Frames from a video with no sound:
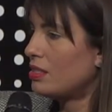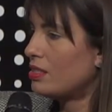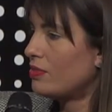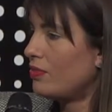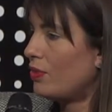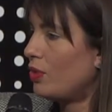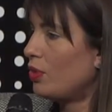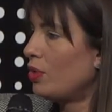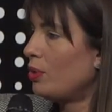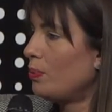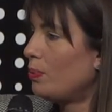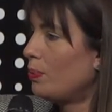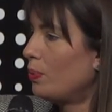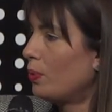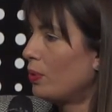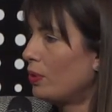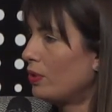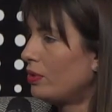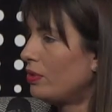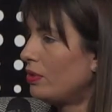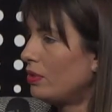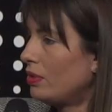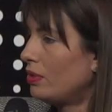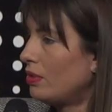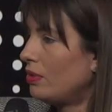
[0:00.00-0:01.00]
very
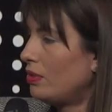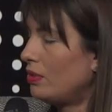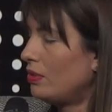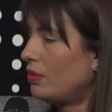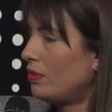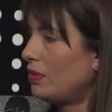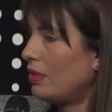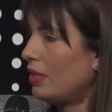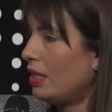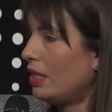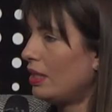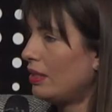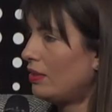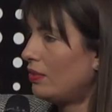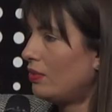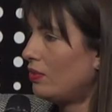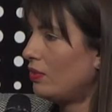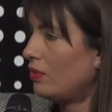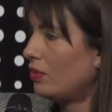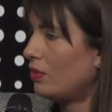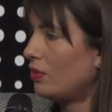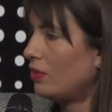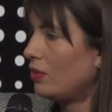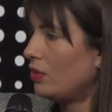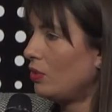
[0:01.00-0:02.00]
important that
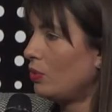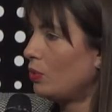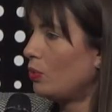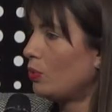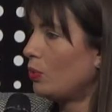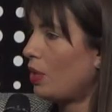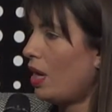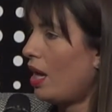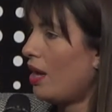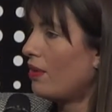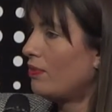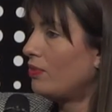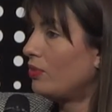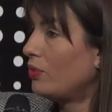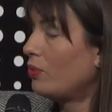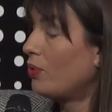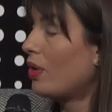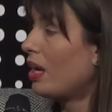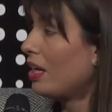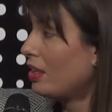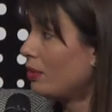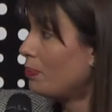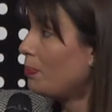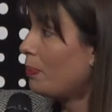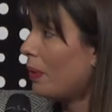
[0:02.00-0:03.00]
you have the
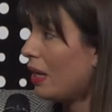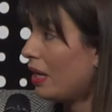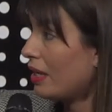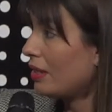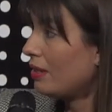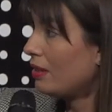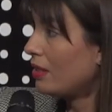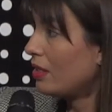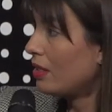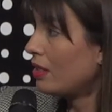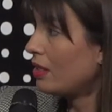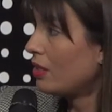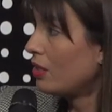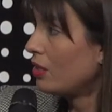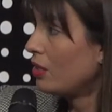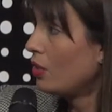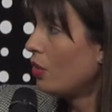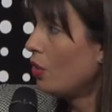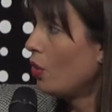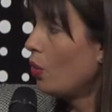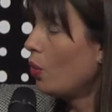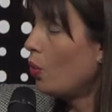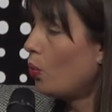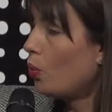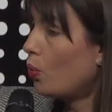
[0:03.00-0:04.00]
right partner
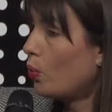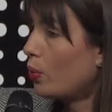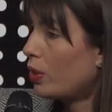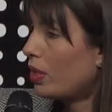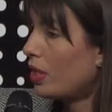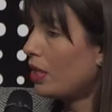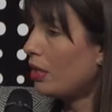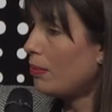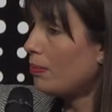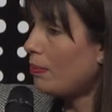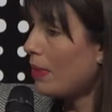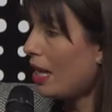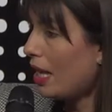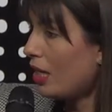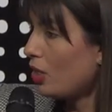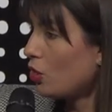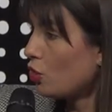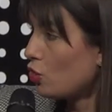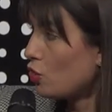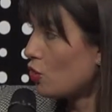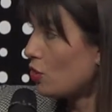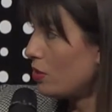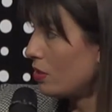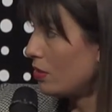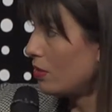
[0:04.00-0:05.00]
who can
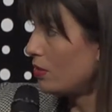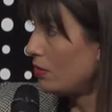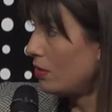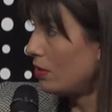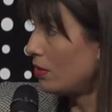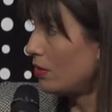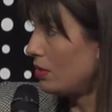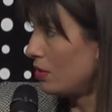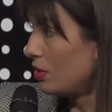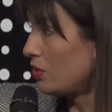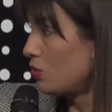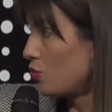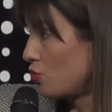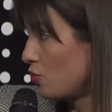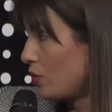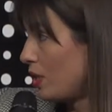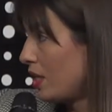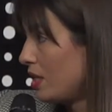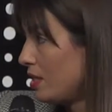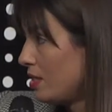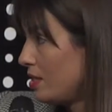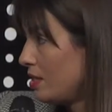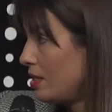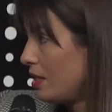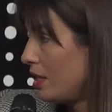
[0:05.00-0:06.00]
manage the
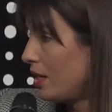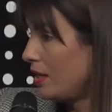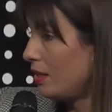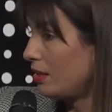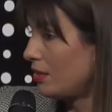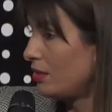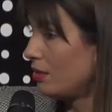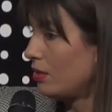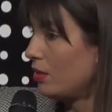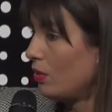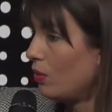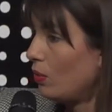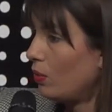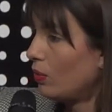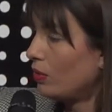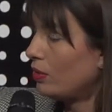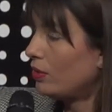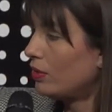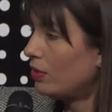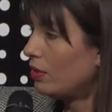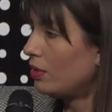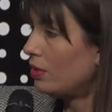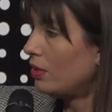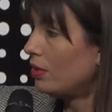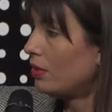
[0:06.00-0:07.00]
trust and all
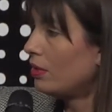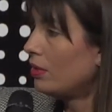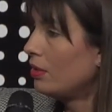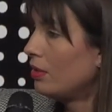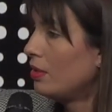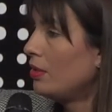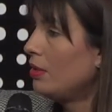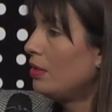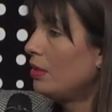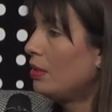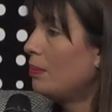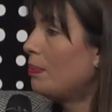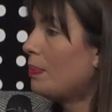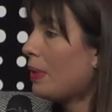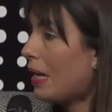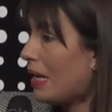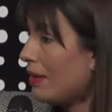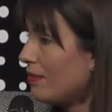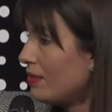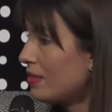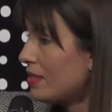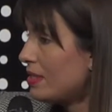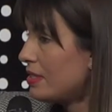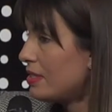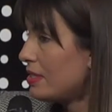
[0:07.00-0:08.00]
the
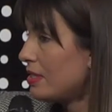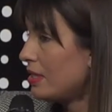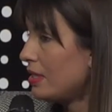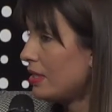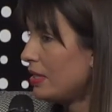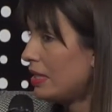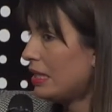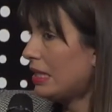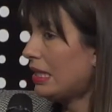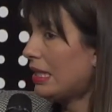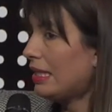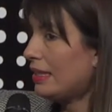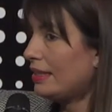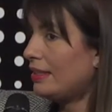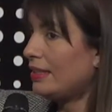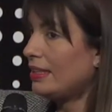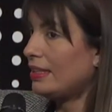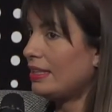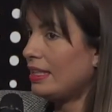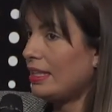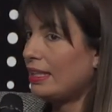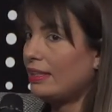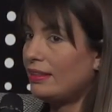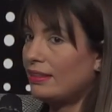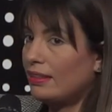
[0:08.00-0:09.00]
privacy related
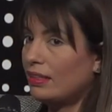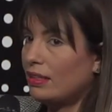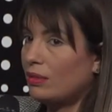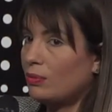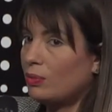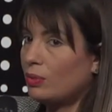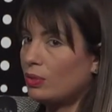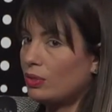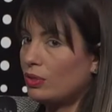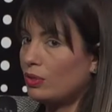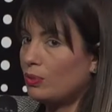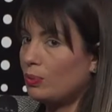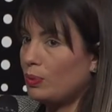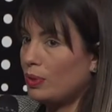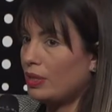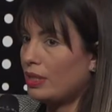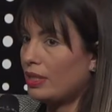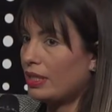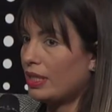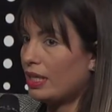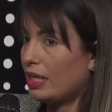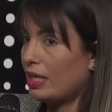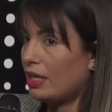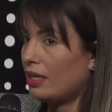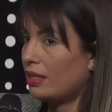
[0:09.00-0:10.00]
data what we are
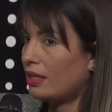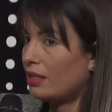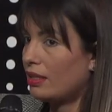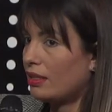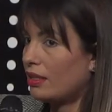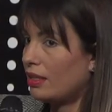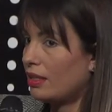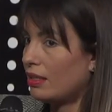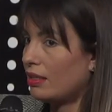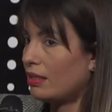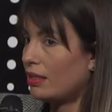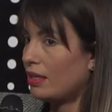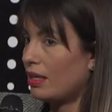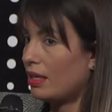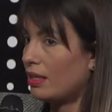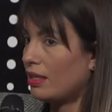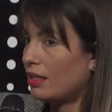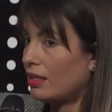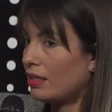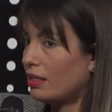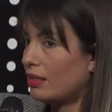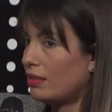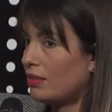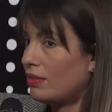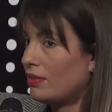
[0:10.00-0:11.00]
getting
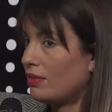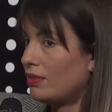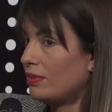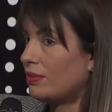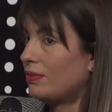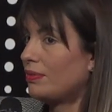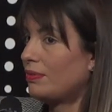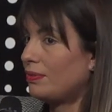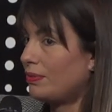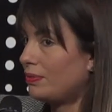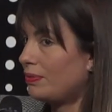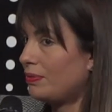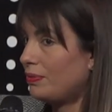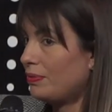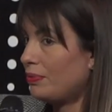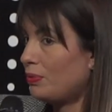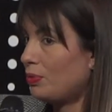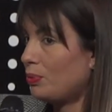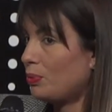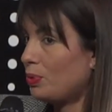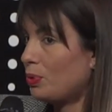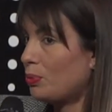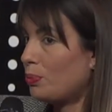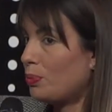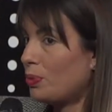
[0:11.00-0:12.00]
it
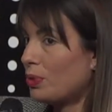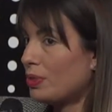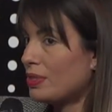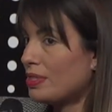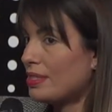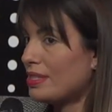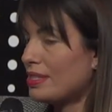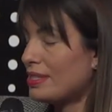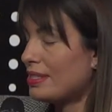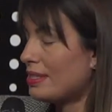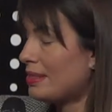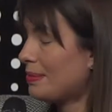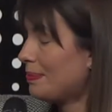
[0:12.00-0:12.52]
from your process.